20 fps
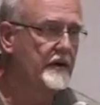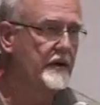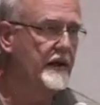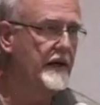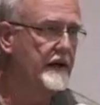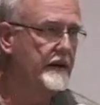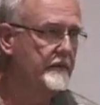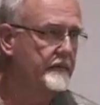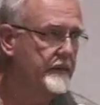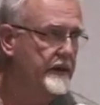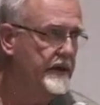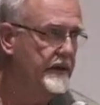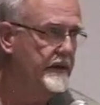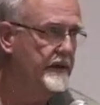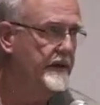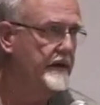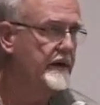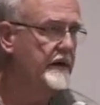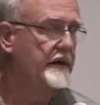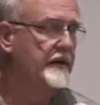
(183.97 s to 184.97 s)
A lot of
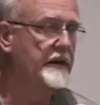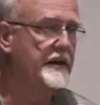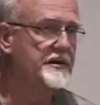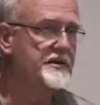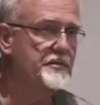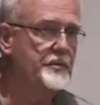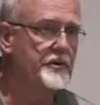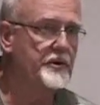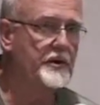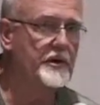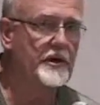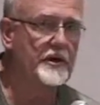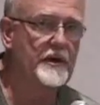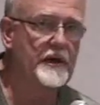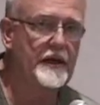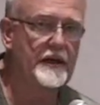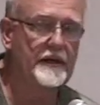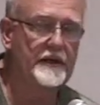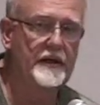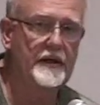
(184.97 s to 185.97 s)
media has put our
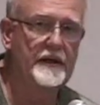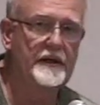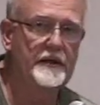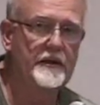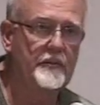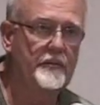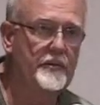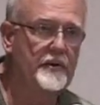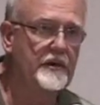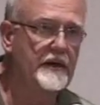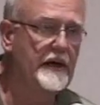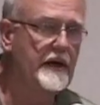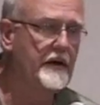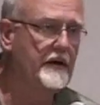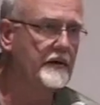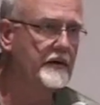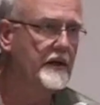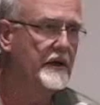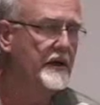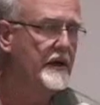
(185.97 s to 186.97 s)
hotline number
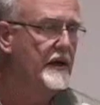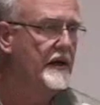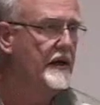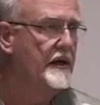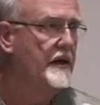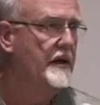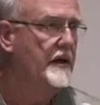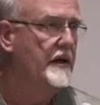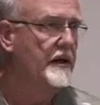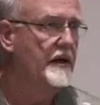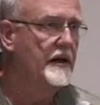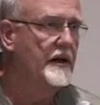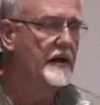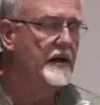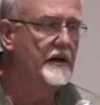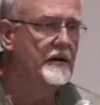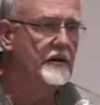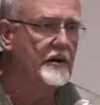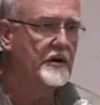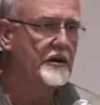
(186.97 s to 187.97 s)
out.
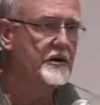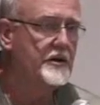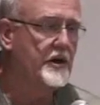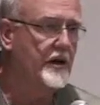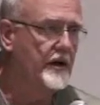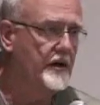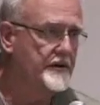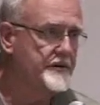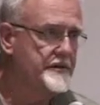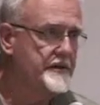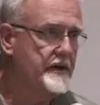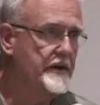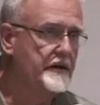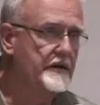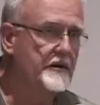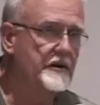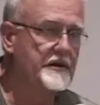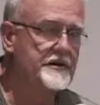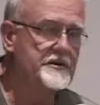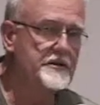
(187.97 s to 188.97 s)
Our call
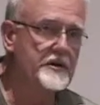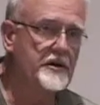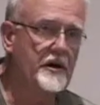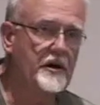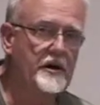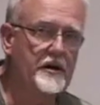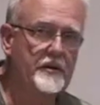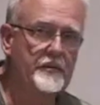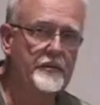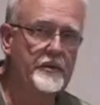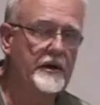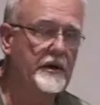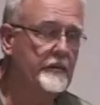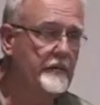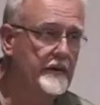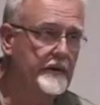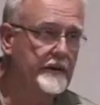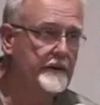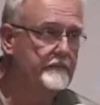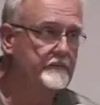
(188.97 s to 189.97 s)
center has called
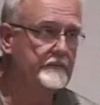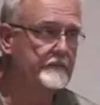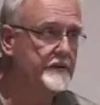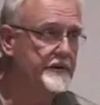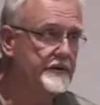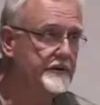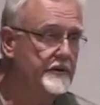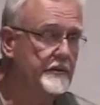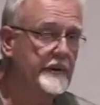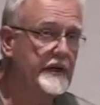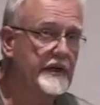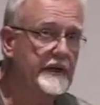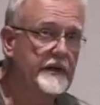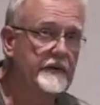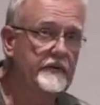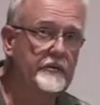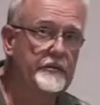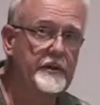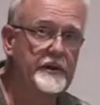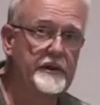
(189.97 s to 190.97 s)
probably just about
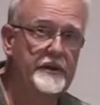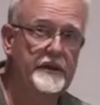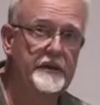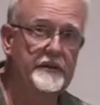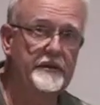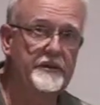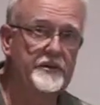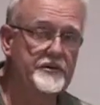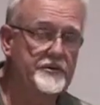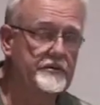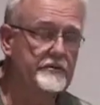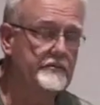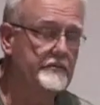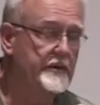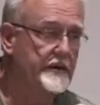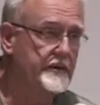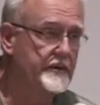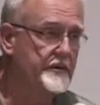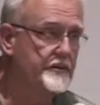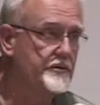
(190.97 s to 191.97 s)
everybody in this
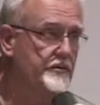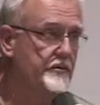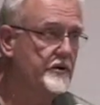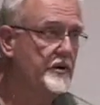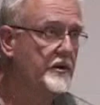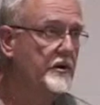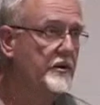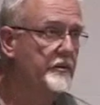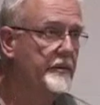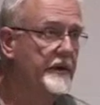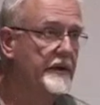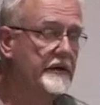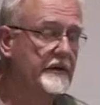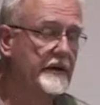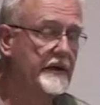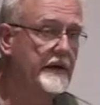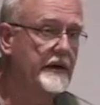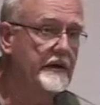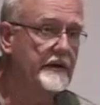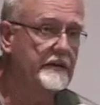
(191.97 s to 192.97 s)
room
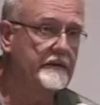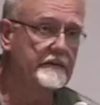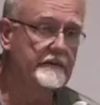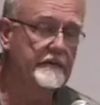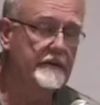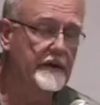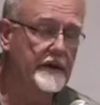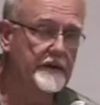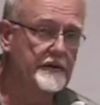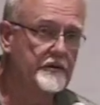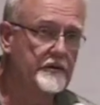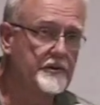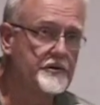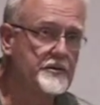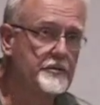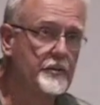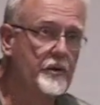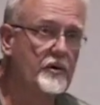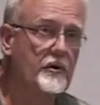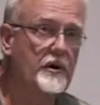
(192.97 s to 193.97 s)
and
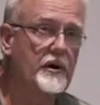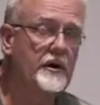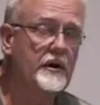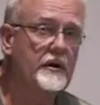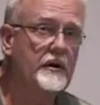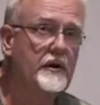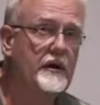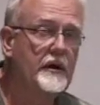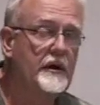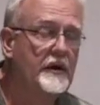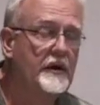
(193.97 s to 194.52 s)
hundreds more.